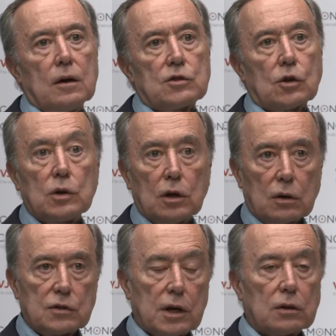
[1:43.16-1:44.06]
So
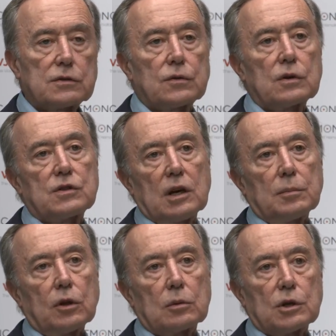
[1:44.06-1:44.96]
young cells, for
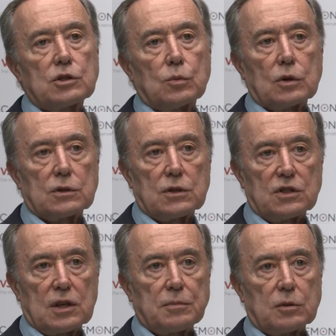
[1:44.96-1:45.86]
example, are much more
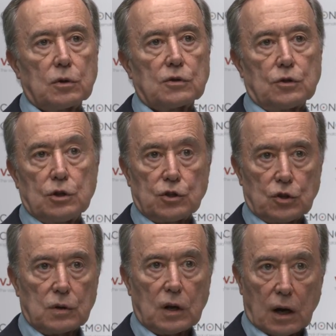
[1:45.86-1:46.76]
susceptible to
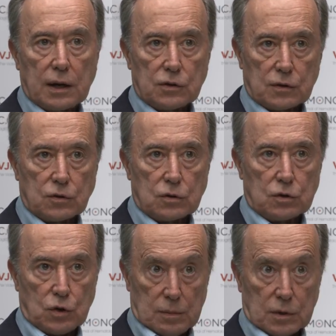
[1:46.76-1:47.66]
certain kinds of
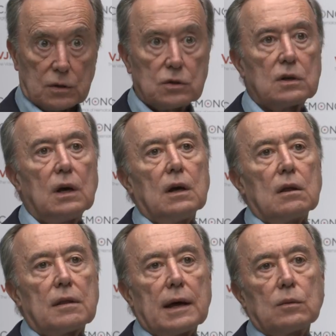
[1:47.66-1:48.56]
treatments
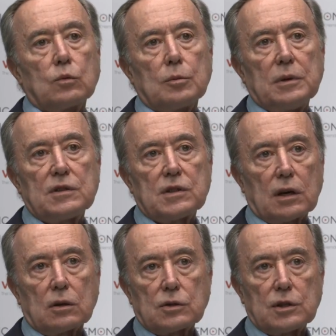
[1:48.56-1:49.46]
than would be
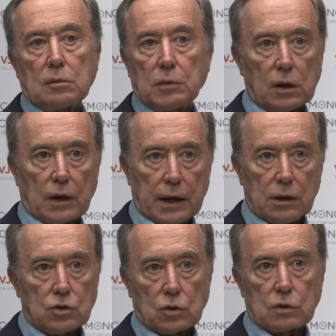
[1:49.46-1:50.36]
cells in middle
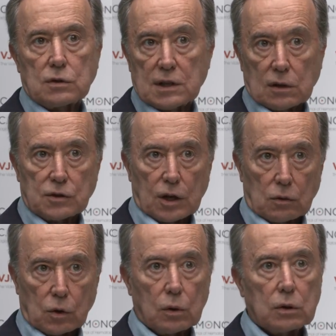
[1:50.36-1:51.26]
age or cells that
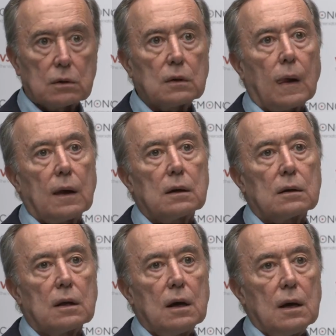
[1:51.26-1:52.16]
are older.
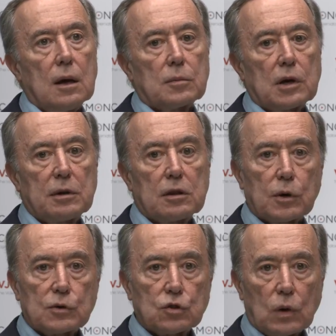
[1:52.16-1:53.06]
Probably the
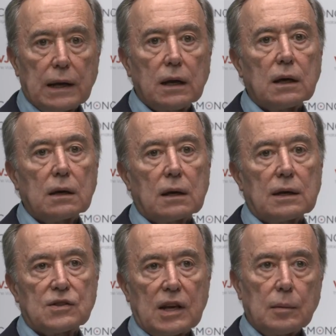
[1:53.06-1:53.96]
most striking
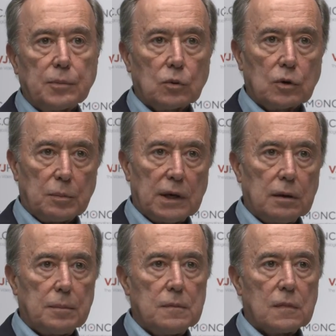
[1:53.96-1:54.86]
example would
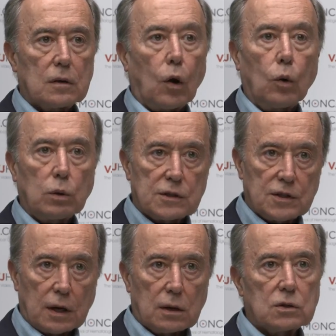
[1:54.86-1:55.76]
be old
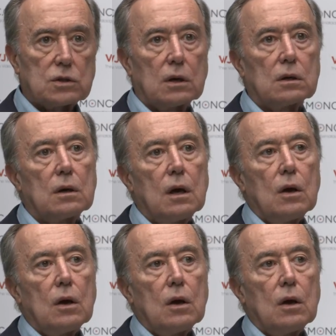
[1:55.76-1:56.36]
cells are